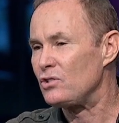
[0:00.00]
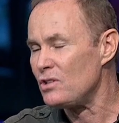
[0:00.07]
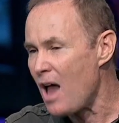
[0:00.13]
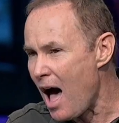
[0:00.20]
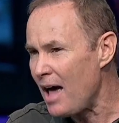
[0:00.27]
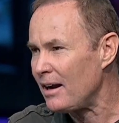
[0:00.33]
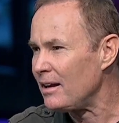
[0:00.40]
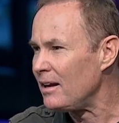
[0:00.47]
It's
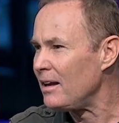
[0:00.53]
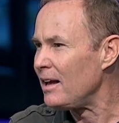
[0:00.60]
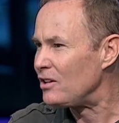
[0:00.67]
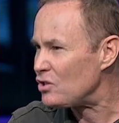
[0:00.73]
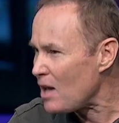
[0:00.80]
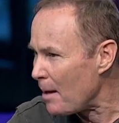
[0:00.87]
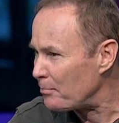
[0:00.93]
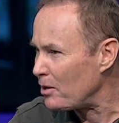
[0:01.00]
not
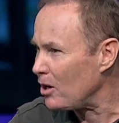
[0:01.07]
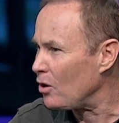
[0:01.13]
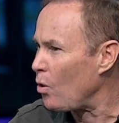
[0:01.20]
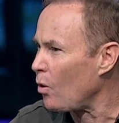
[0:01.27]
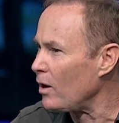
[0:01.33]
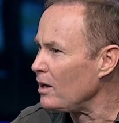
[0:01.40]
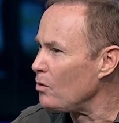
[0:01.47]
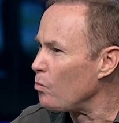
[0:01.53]
accepted
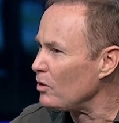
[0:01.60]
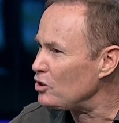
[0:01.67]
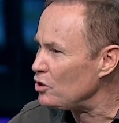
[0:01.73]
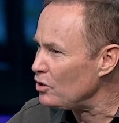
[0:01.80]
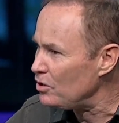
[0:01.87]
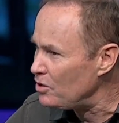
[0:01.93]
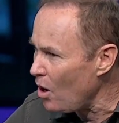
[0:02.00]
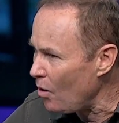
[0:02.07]
according to
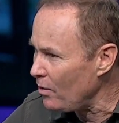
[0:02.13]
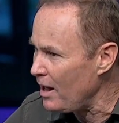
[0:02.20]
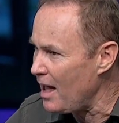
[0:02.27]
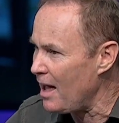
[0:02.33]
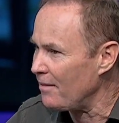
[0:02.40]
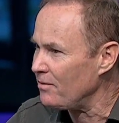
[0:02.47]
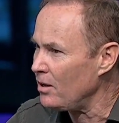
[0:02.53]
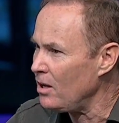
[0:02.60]
what you don't
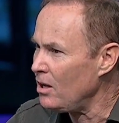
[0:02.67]
have.